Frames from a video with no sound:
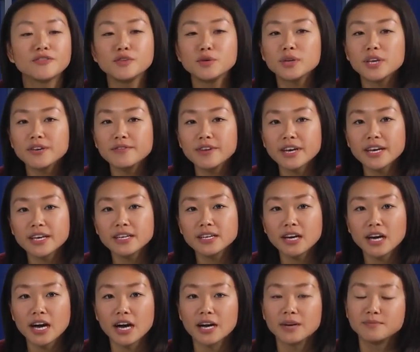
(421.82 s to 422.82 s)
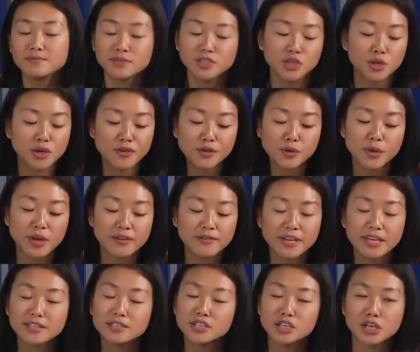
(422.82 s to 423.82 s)
you give it, um, so if you give
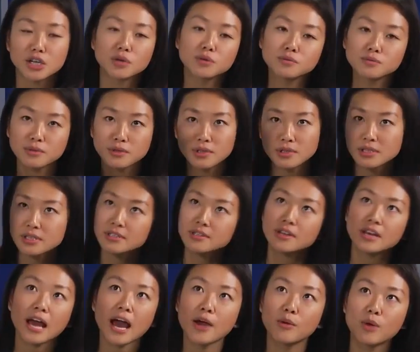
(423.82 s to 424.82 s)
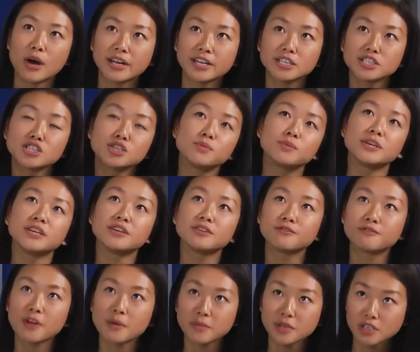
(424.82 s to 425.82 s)
it, you know. I want it to be
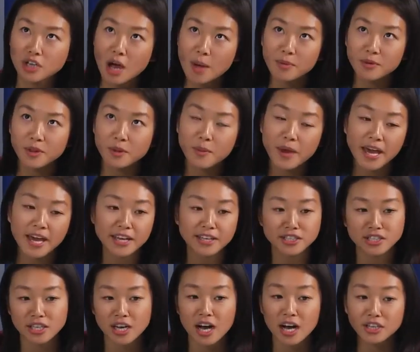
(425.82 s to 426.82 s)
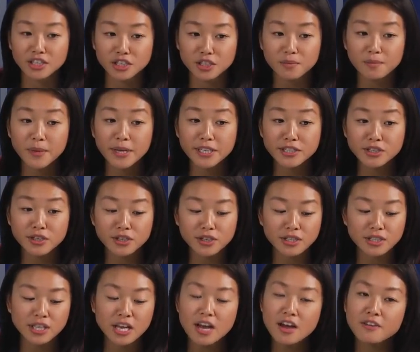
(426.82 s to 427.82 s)
from the top of the page one hundred
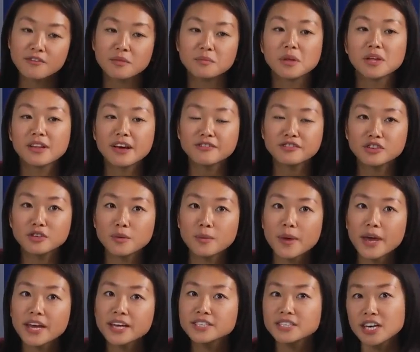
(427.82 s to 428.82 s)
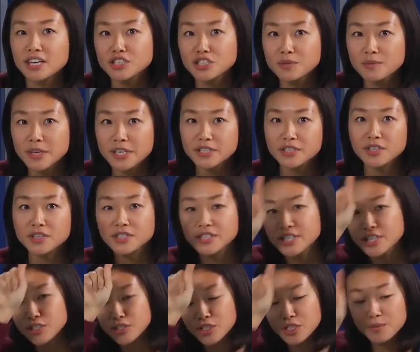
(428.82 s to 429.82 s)
pixels, from the left of the page one hundred pixels,
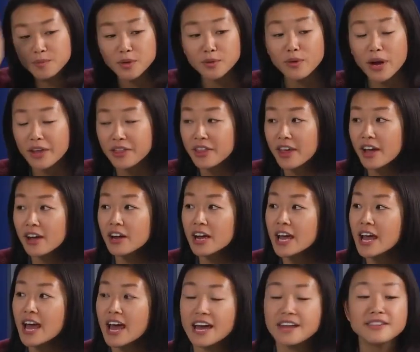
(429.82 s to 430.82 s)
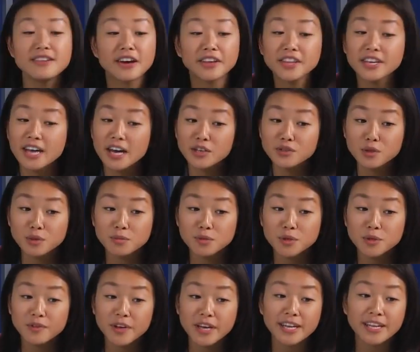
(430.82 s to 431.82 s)
it'll just be right there and nothing else will
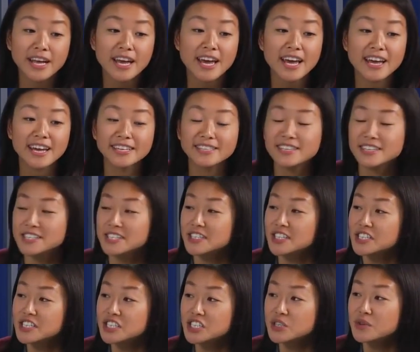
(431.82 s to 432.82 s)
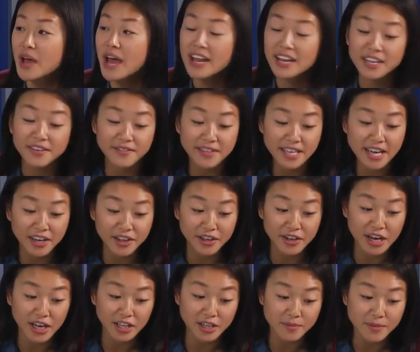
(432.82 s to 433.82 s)
move it. It doesn't listen to any of the other
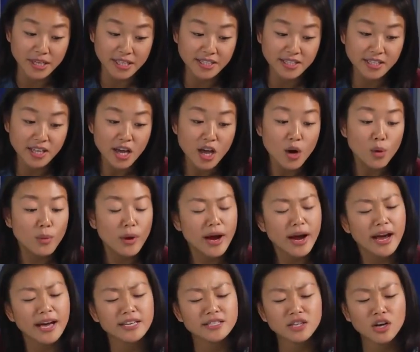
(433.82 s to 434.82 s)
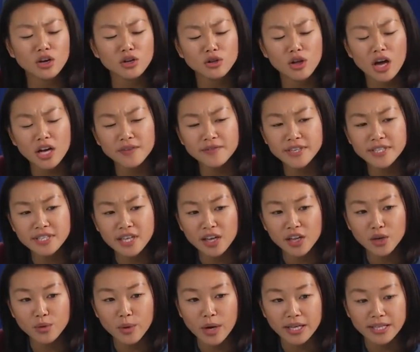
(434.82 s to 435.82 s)
elements. Whereas a lot of these
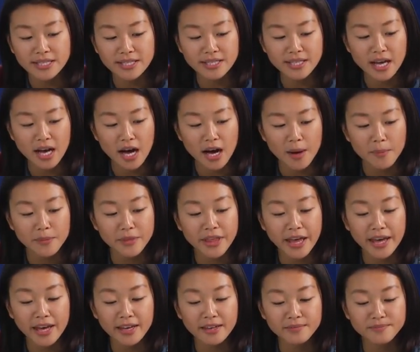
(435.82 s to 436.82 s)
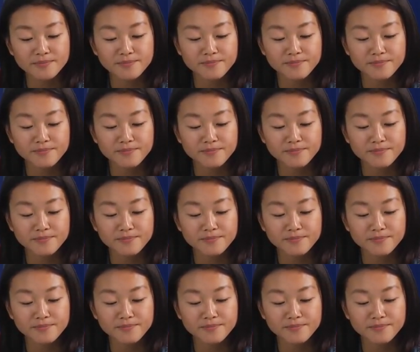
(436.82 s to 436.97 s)
other ones, um, they,